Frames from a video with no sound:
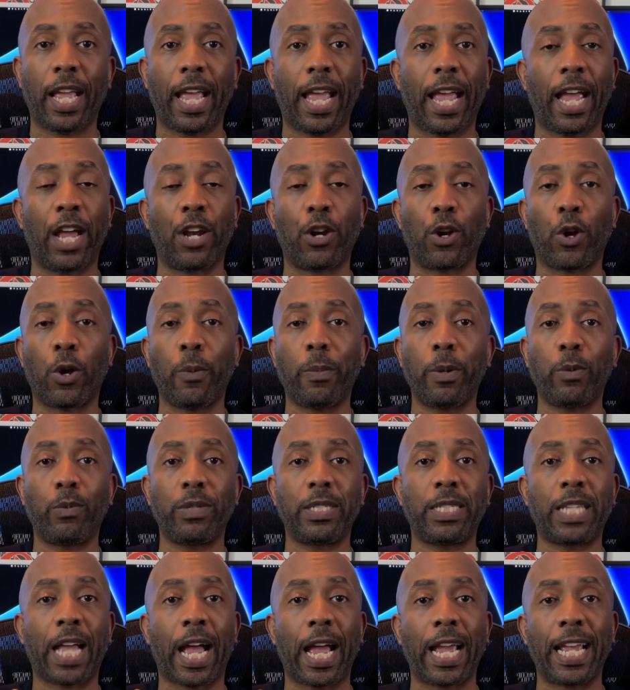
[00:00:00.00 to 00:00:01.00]
and urban
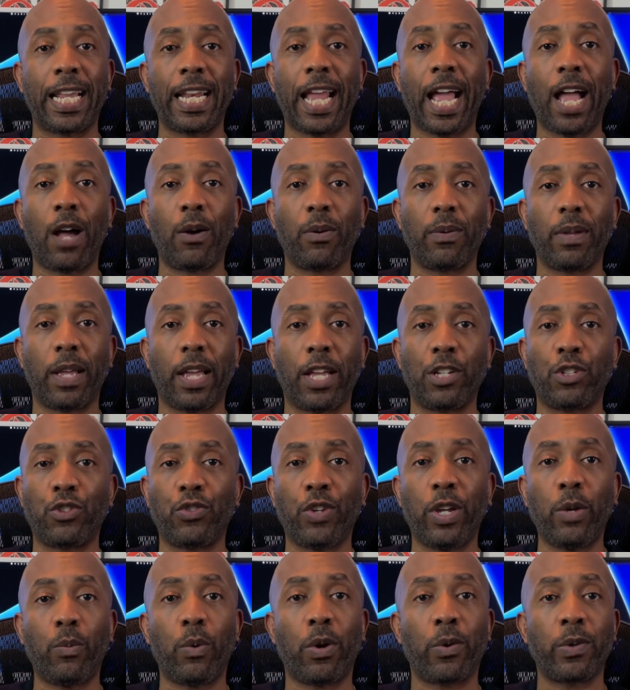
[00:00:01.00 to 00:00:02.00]
was dying out and
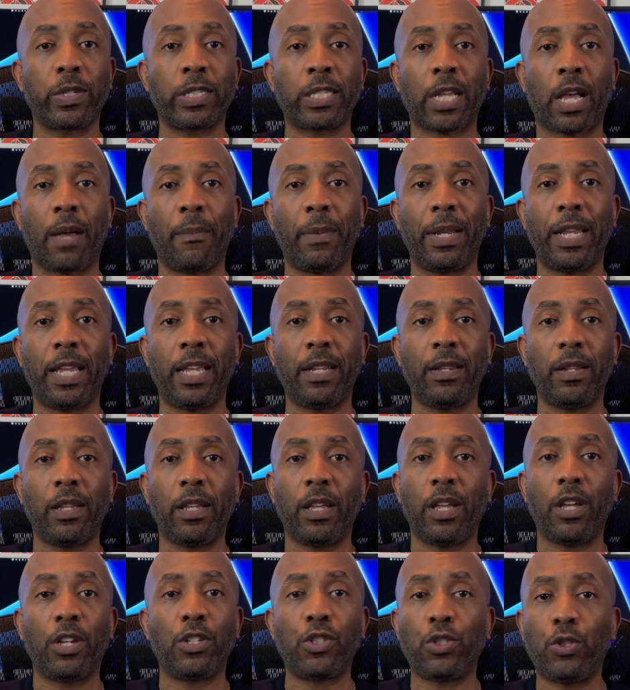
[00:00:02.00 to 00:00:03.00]
streetwear was coming in,
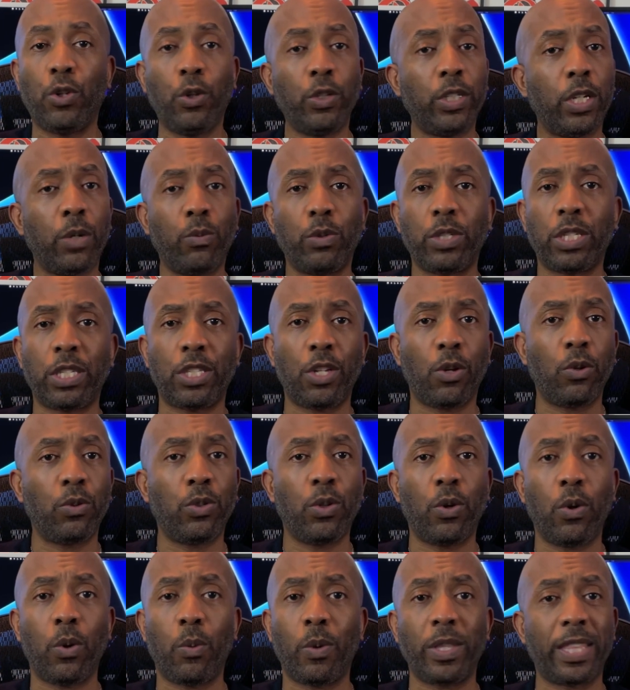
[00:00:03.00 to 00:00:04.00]
Stussy was still
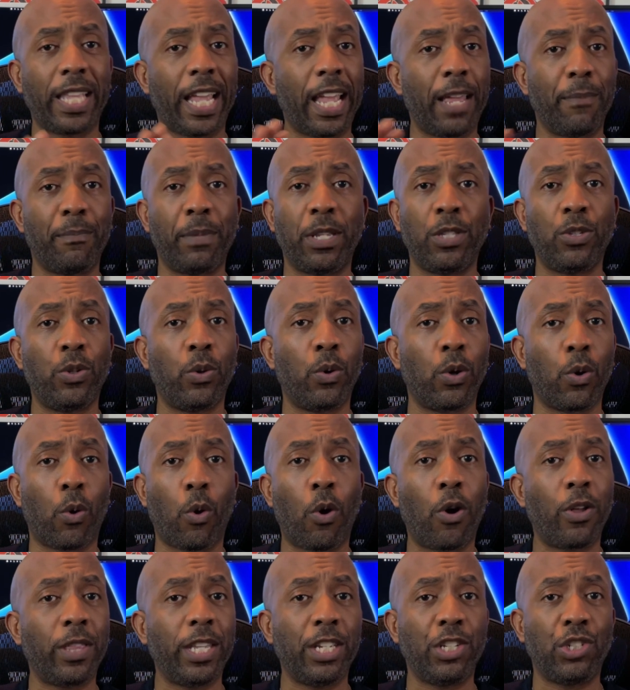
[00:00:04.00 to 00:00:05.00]
doing what they had been doing
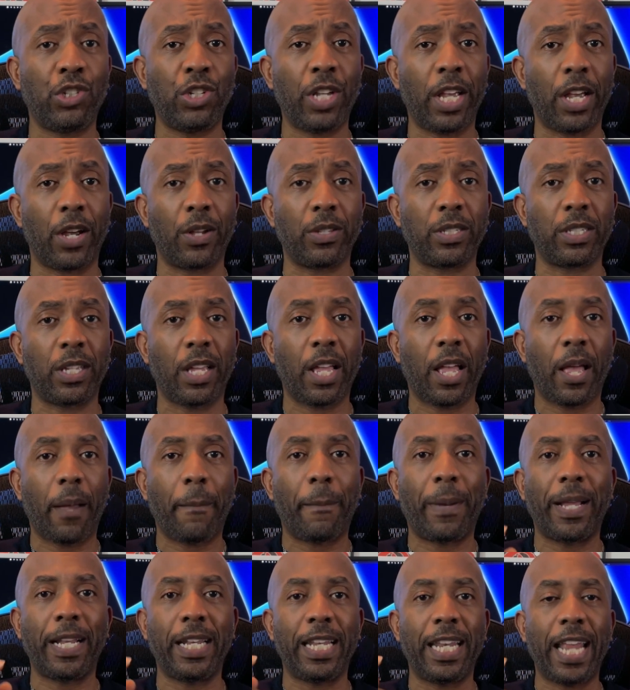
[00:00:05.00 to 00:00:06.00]
all these years.
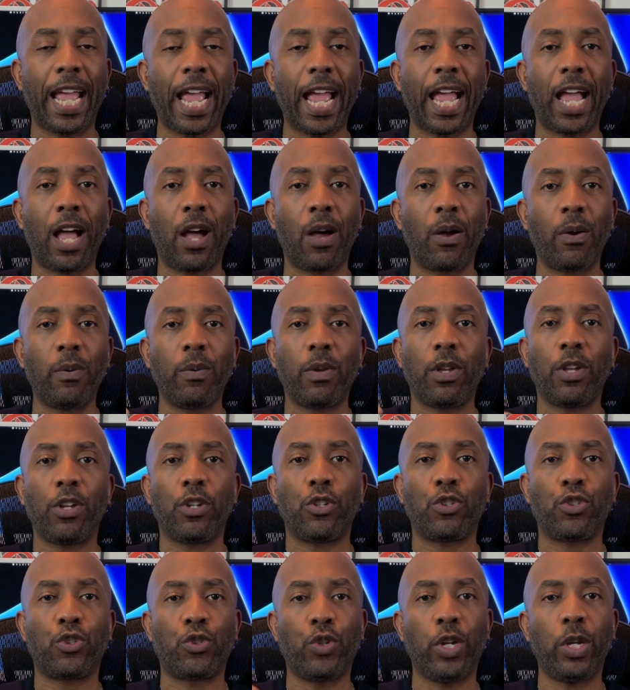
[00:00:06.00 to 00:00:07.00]
But now
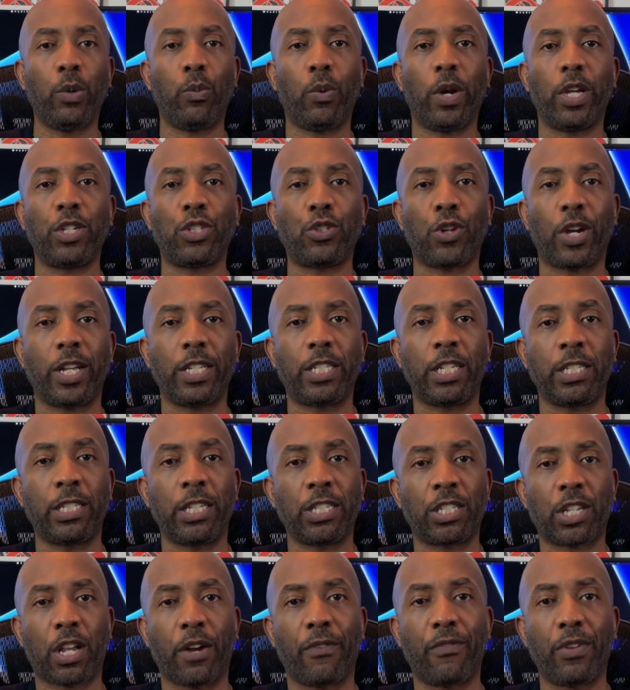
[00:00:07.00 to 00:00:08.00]
streetwear started to
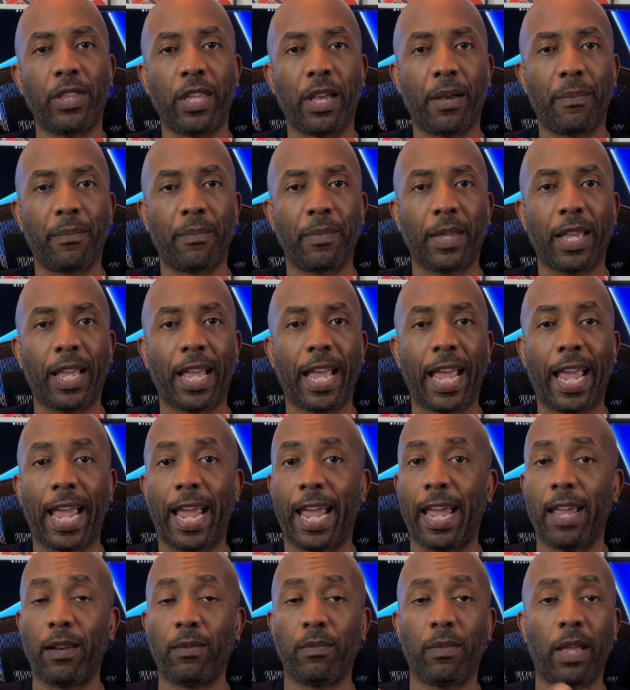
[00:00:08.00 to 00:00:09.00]
discover them.
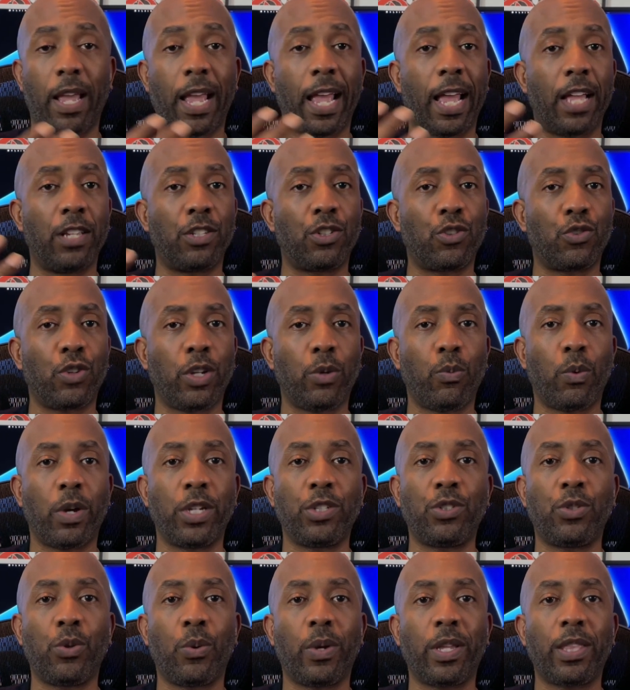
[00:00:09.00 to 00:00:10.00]
And as streetwear
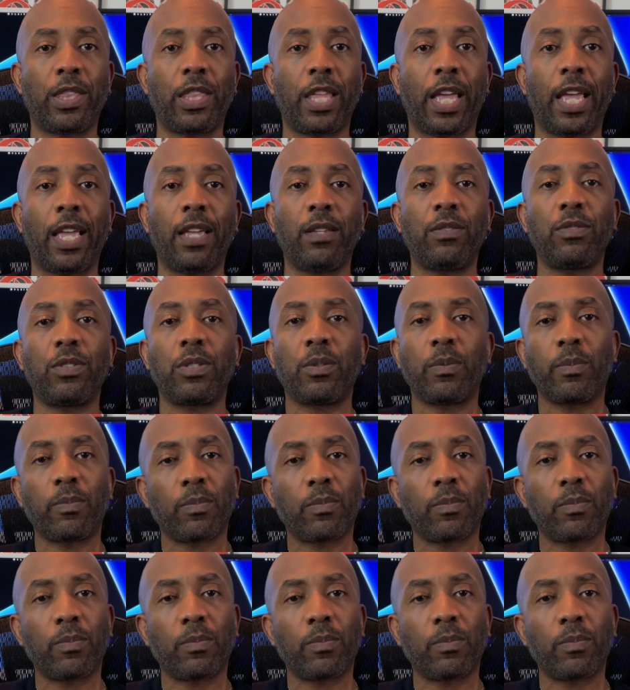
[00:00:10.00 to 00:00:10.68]
is doing things,